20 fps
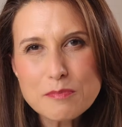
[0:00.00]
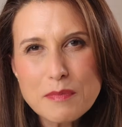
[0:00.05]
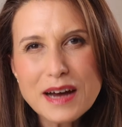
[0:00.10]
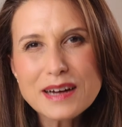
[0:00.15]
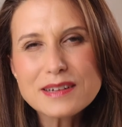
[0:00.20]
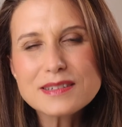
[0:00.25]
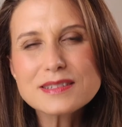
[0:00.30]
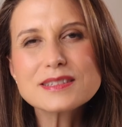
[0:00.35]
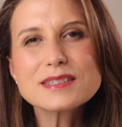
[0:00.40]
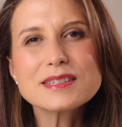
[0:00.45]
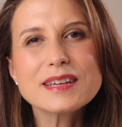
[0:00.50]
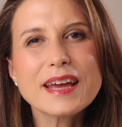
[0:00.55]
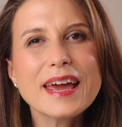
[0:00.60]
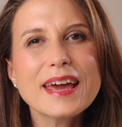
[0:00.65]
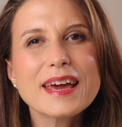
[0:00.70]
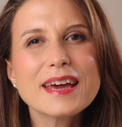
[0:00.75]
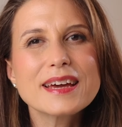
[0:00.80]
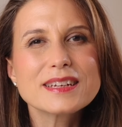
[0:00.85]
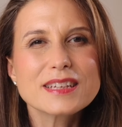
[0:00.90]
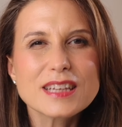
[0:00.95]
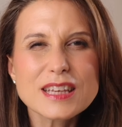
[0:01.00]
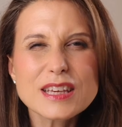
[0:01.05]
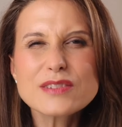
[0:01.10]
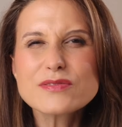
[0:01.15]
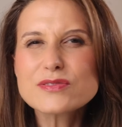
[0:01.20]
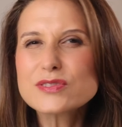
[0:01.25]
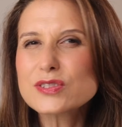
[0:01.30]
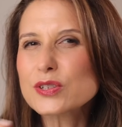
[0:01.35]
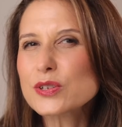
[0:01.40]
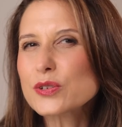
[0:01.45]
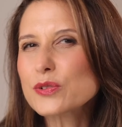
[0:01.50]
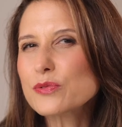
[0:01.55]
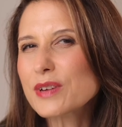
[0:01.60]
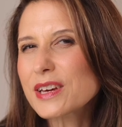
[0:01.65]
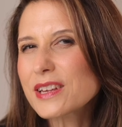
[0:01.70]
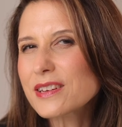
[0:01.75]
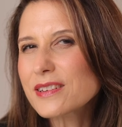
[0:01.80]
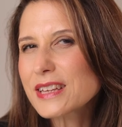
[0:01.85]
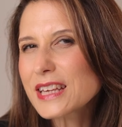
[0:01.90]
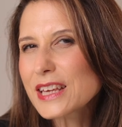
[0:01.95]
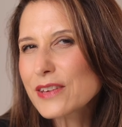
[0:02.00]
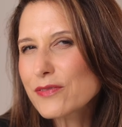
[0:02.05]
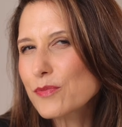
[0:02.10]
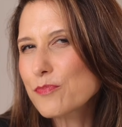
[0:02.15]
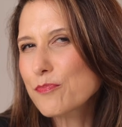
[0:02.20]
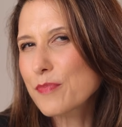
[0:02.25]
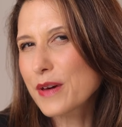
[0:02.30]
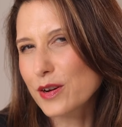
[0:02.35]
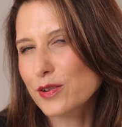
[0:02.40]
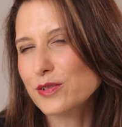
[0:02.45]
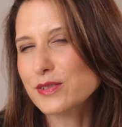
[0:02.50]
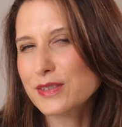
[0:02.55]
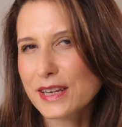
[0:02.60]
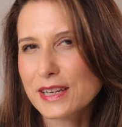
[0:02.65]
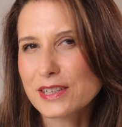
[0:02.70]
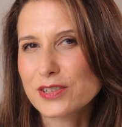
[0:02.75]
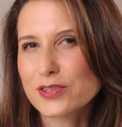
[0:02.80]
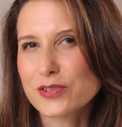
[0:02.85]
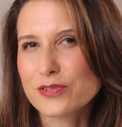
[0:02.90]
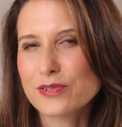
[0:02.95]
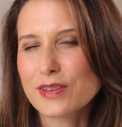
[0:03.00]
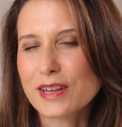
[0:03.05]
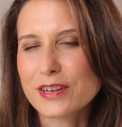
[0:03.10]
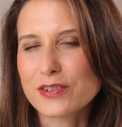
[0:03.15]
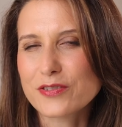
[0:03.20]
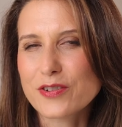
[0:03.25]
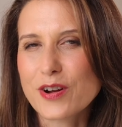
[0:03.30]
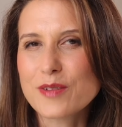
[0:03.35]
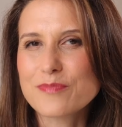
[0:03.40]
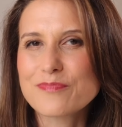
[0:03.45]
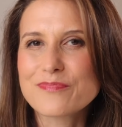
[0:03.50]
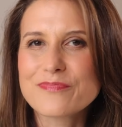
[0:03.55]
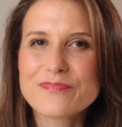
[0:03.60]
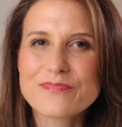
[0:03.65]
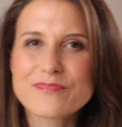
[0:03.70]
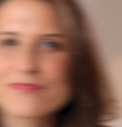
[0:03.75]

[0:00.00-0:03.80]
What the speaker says: meld and gives you an even better texture later on.